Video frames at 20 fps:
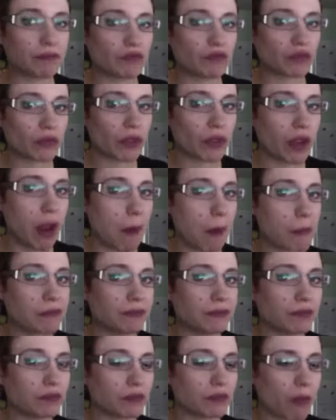Okay.
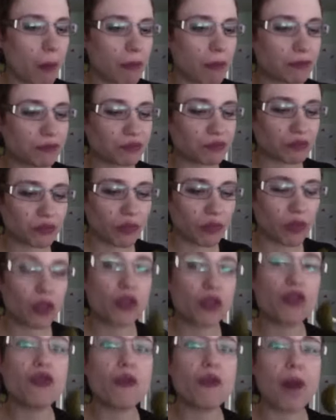
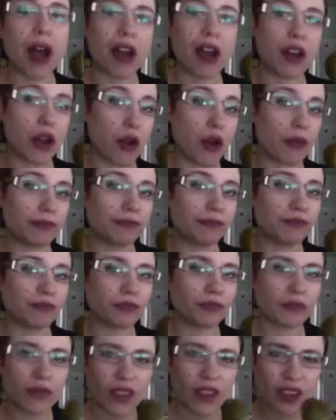Kumato.
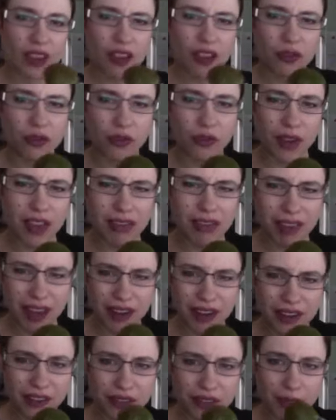Look how green that
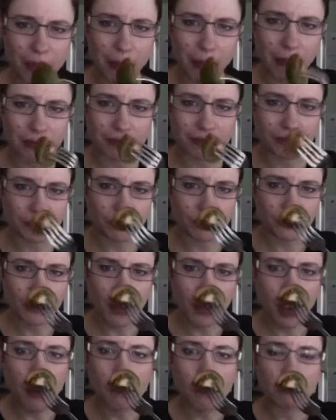is.
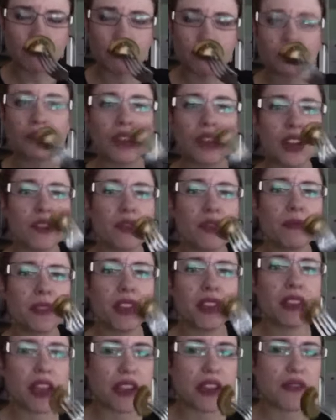Now, I normally
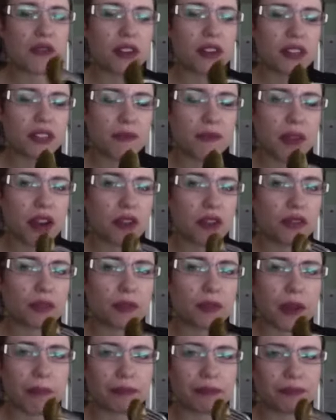like green tomatoes,
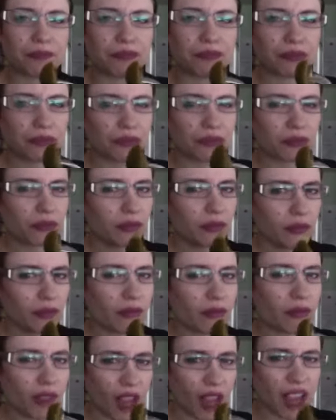but
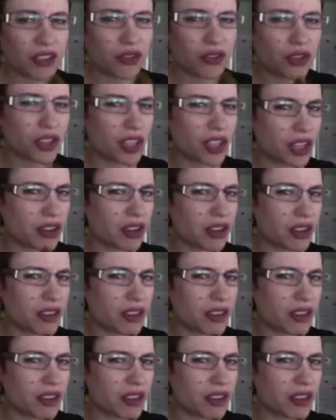I usually cook